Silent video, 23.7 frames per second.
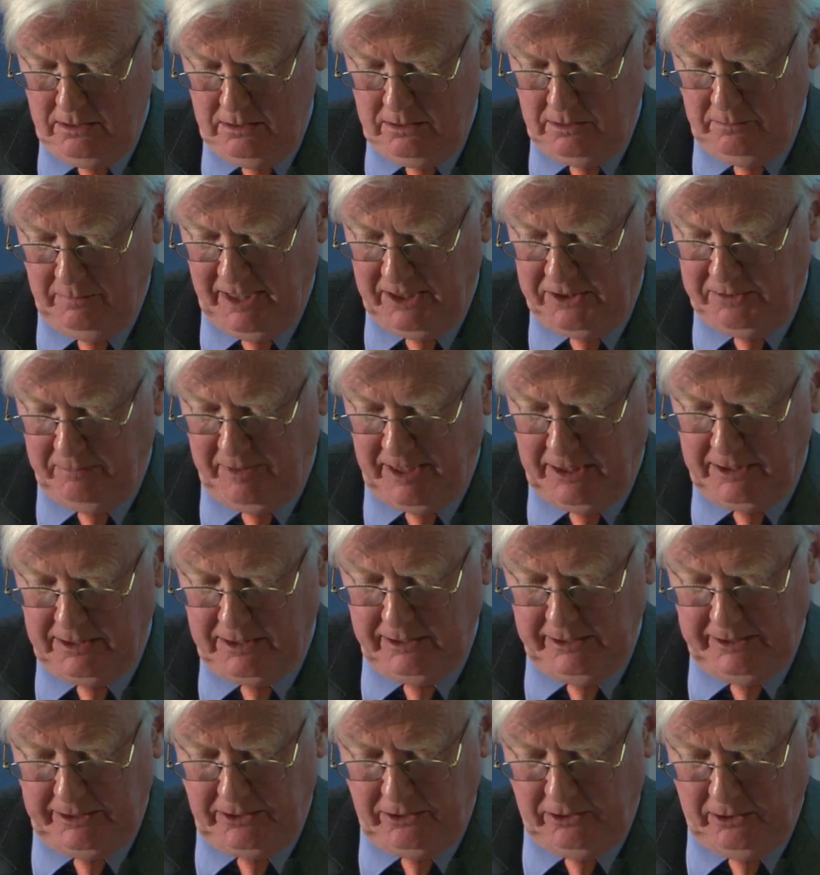The
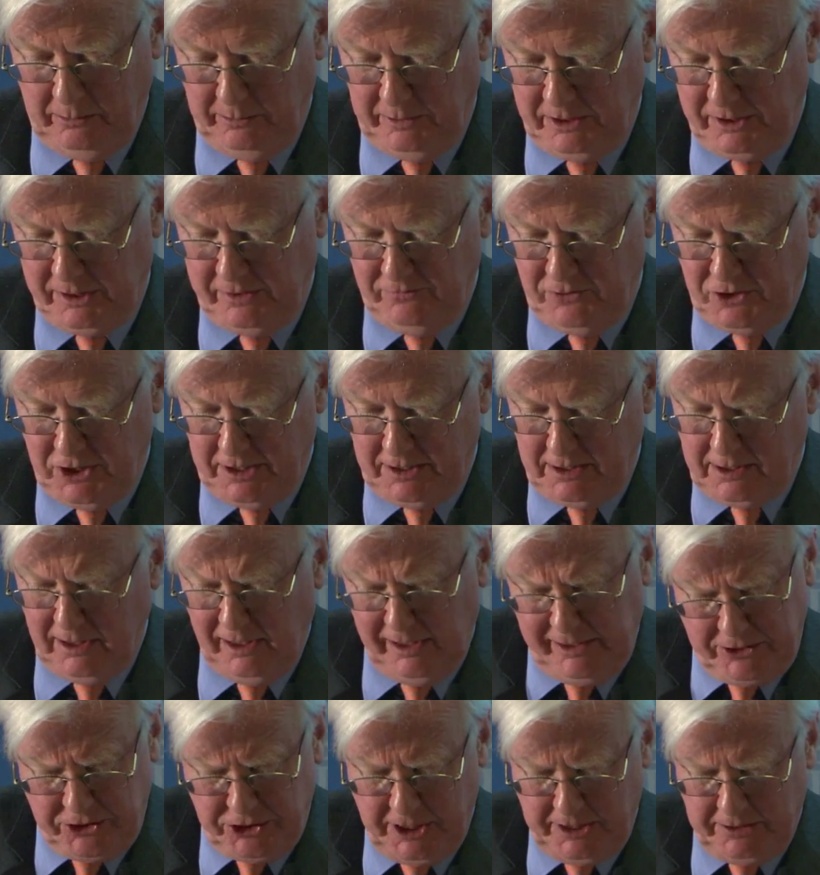mathematical economics of
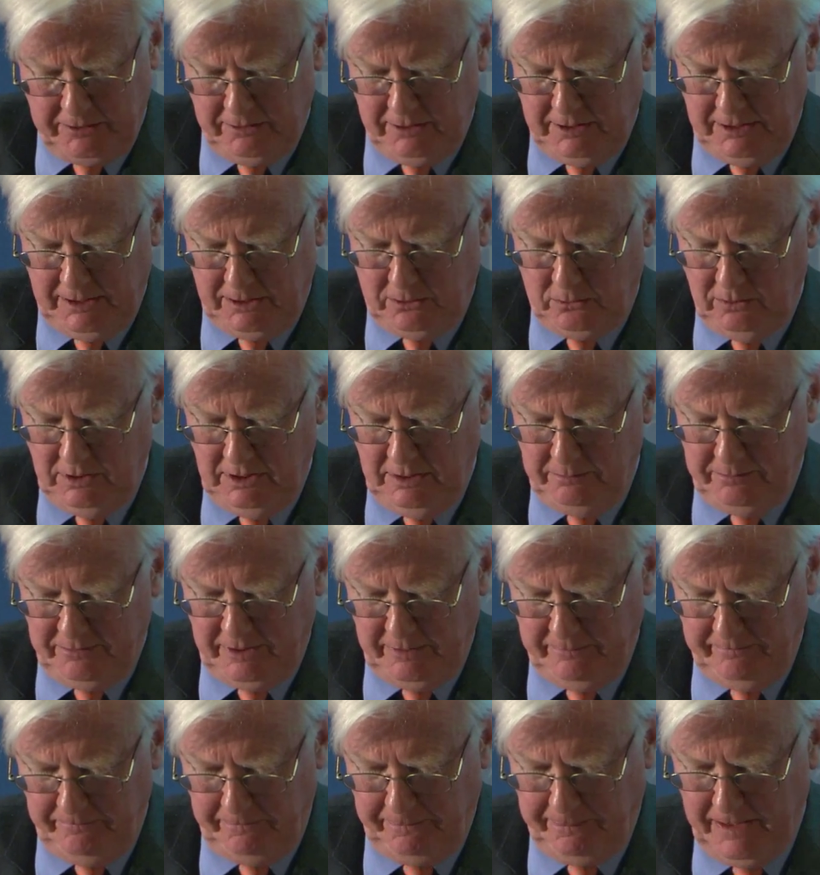general
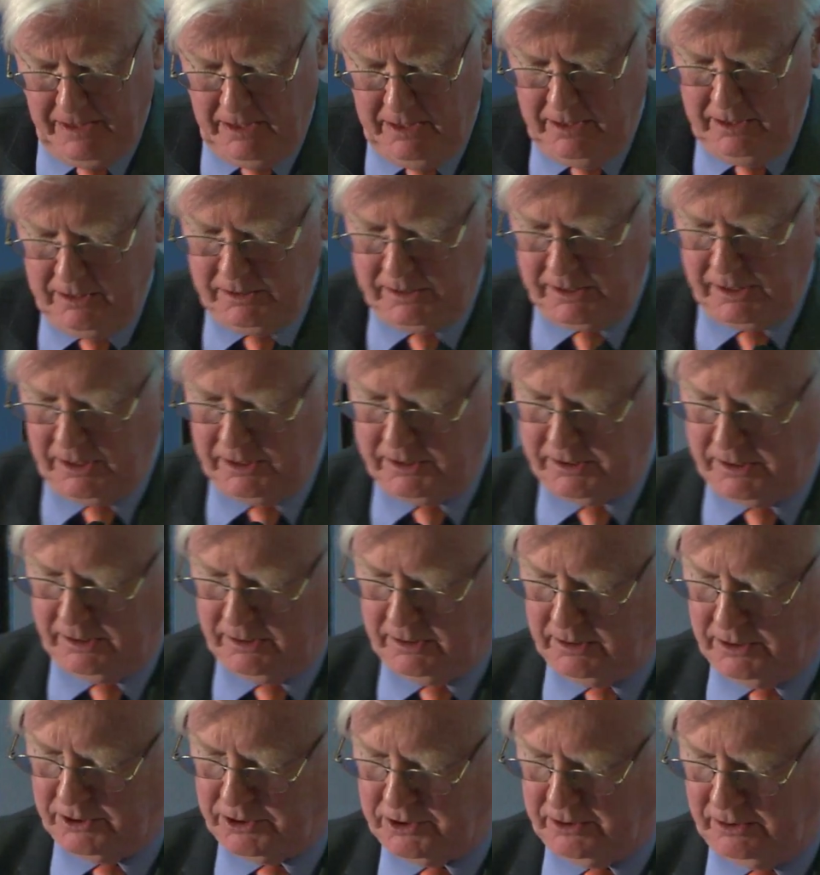equilibrium says that
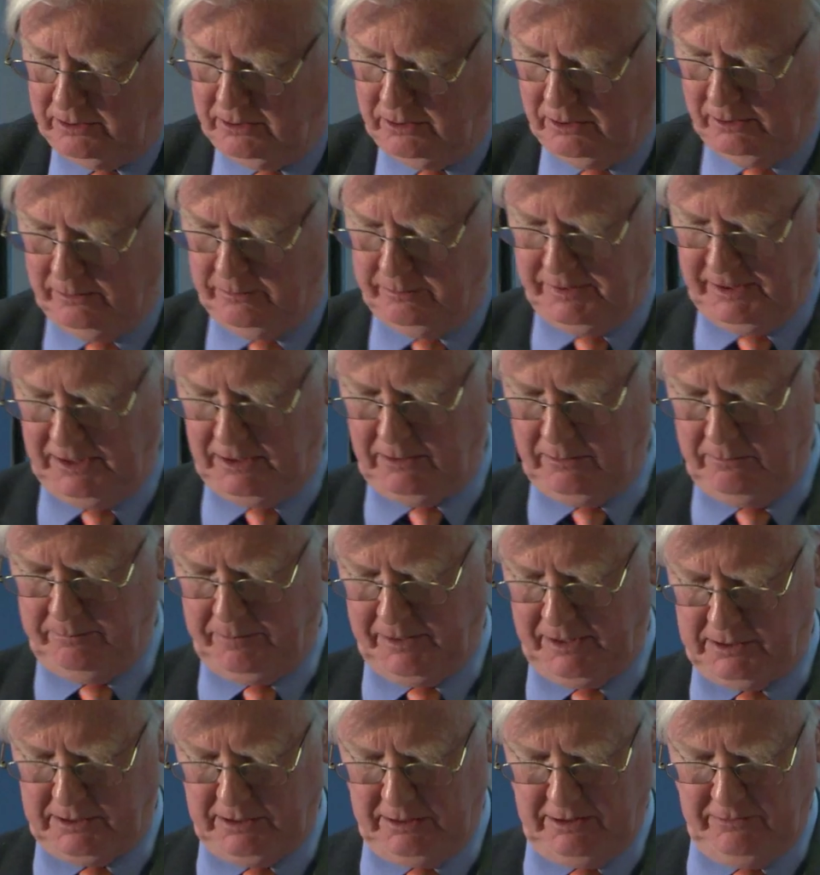there should not be
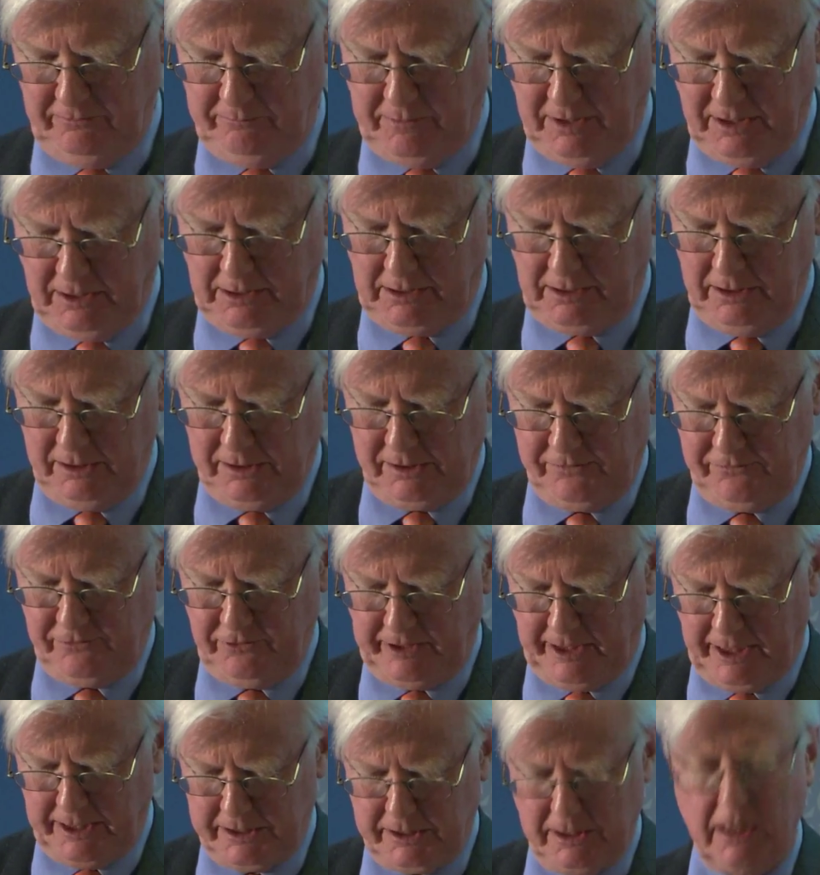competitive markets
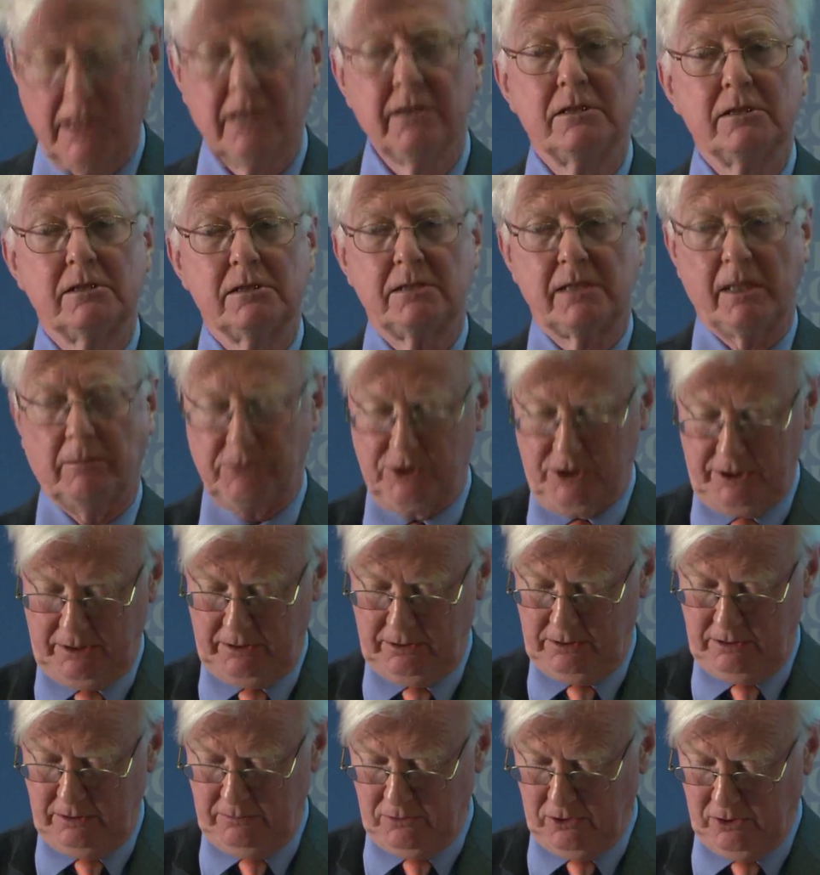for assets
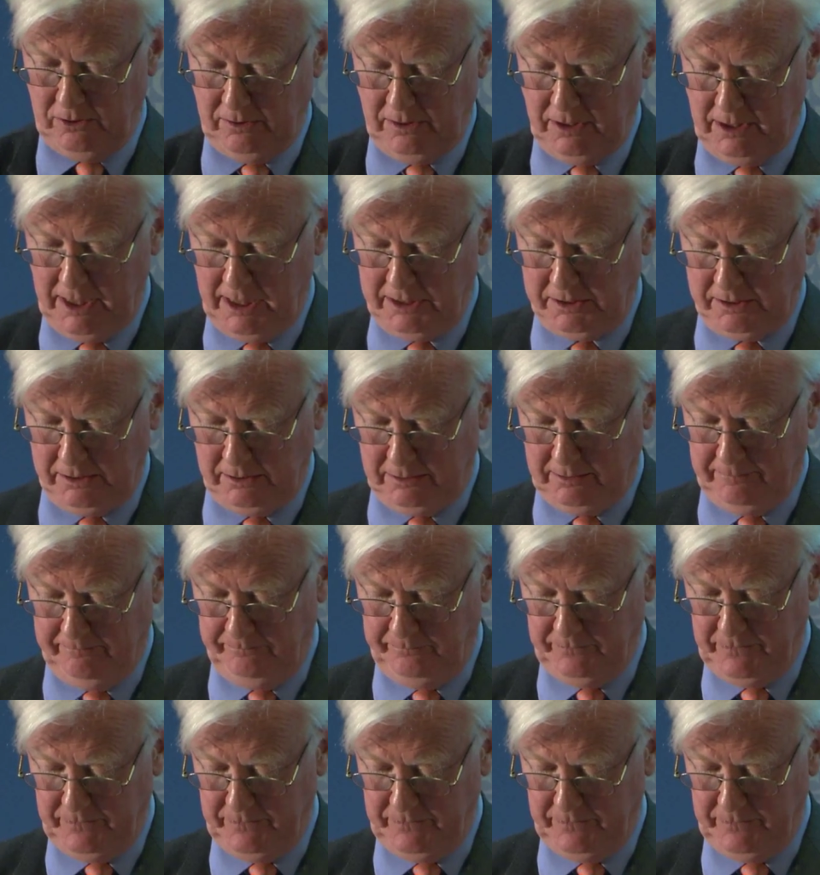subject to moral hazard.